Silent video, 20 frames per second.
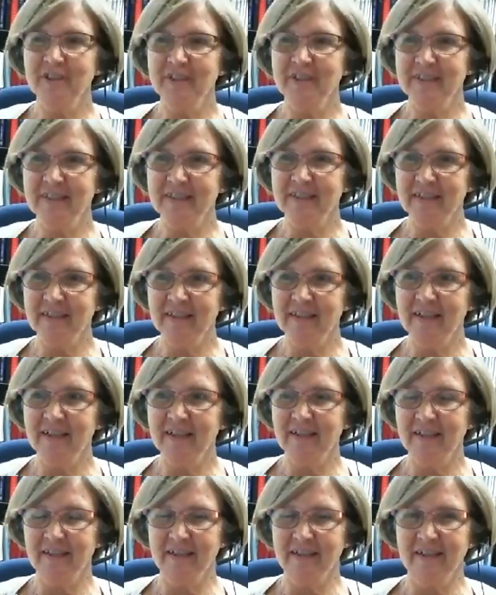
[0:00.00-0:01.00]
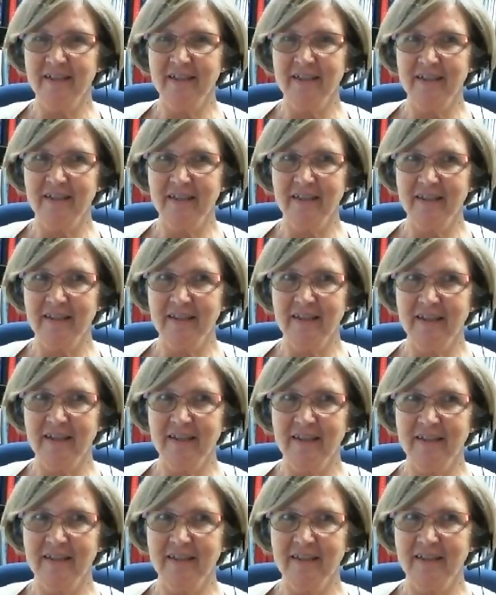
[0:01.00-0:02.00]
to see that
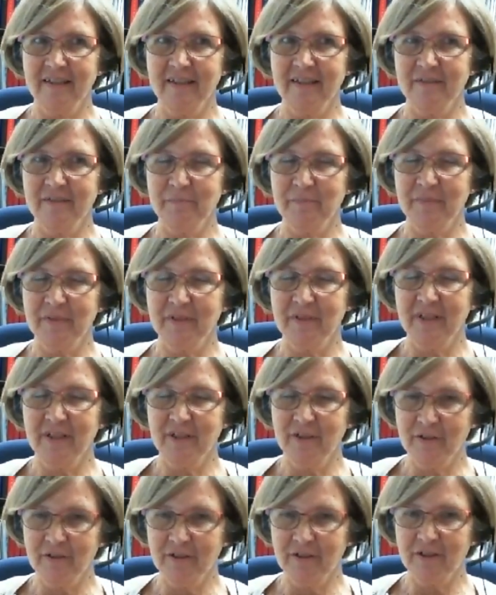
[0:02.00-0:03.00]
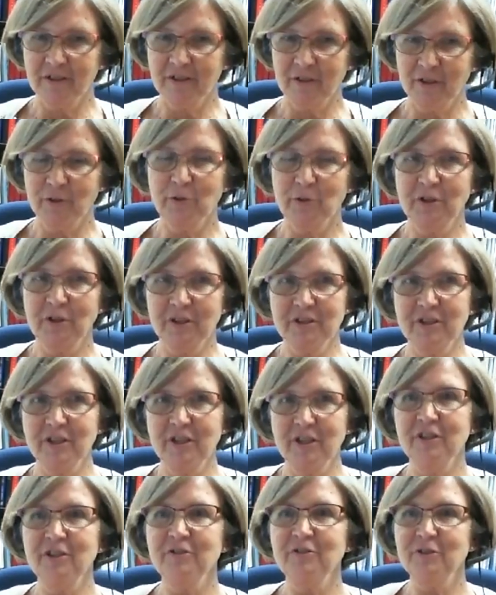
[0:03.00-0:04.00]
that you
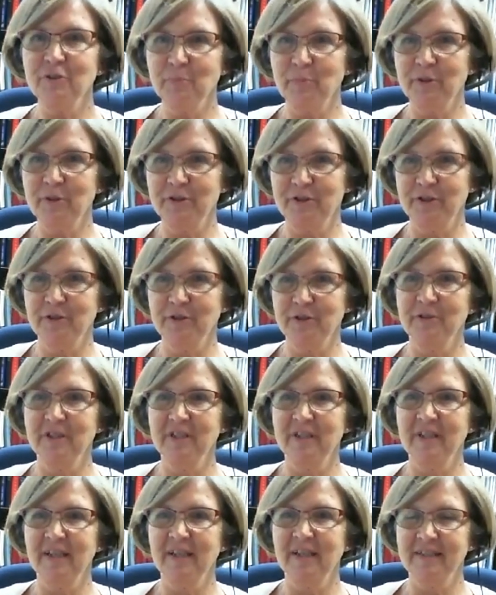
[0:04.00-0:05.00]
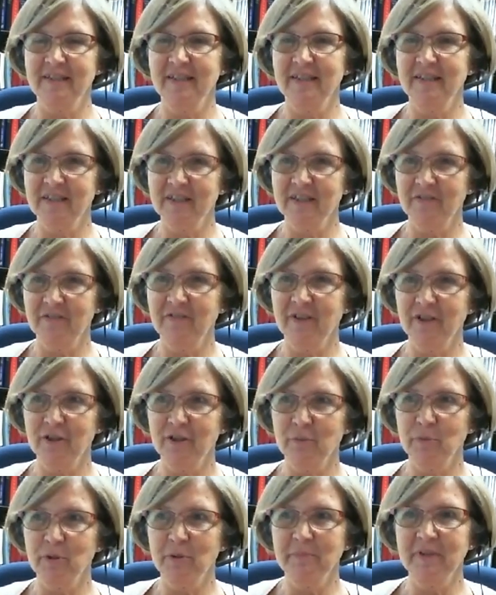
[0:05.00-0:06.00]
continue to pursue it. That it's a
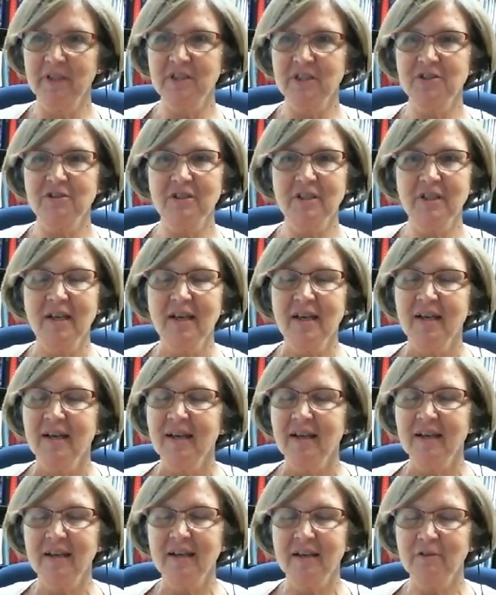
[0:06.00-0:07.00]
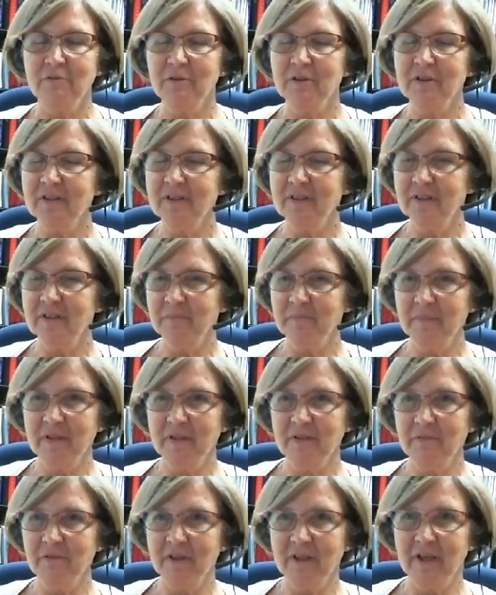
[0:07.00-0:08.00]
valuable ministry, and I really didn't
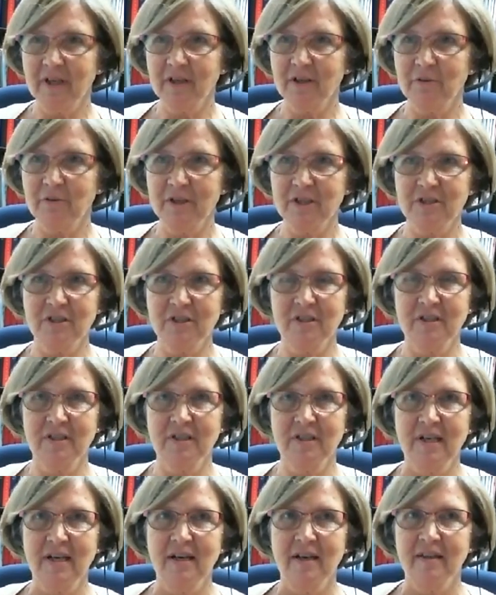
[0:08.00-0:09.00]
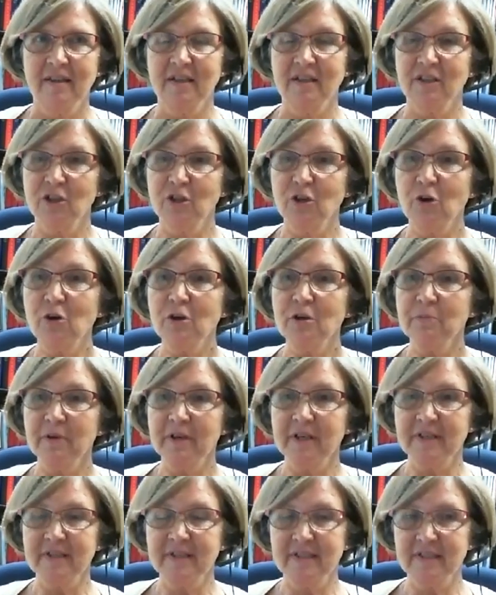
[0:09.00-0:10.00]
mean with that question that the goal
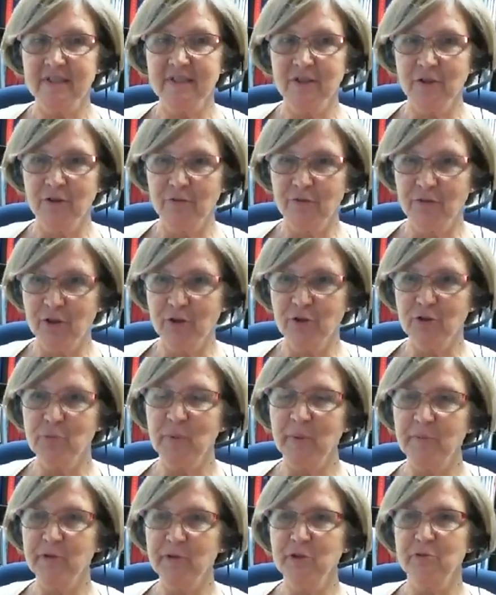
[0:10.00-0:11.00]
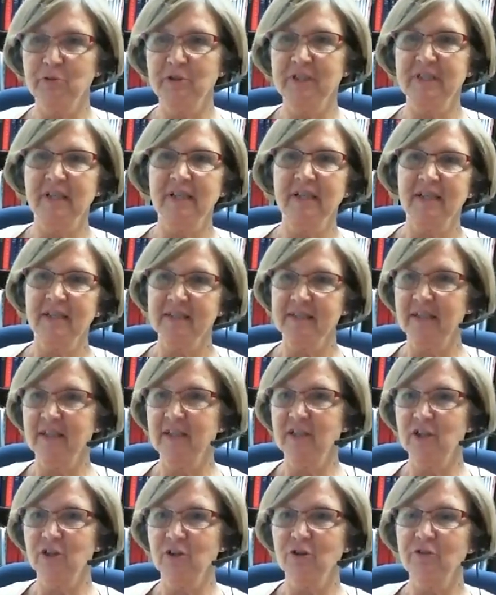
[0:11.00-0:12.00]
was, for those people to attend on
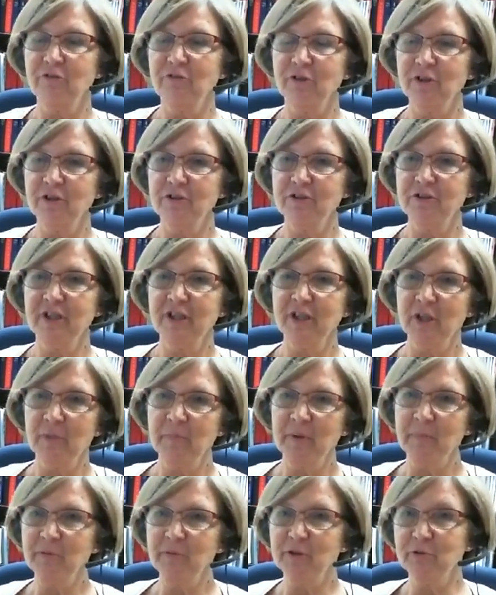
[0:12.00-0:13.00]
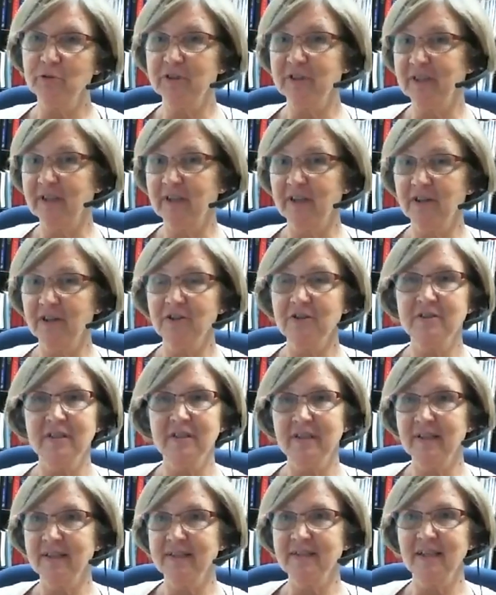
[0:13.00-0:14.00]
Sunday or for your Sunday people to attend on
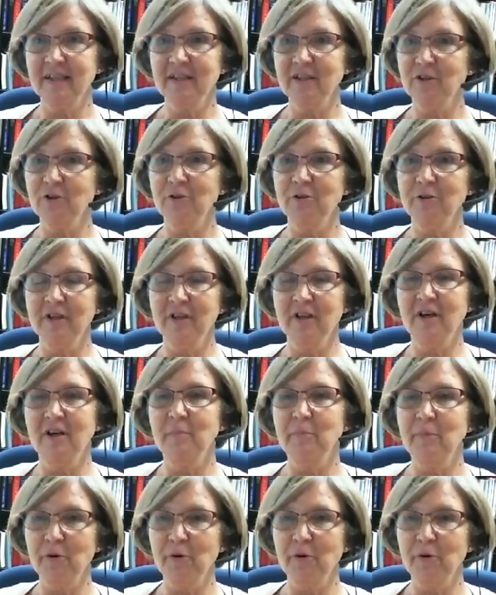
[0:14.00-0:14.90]
Thursday. That's not the goal at all.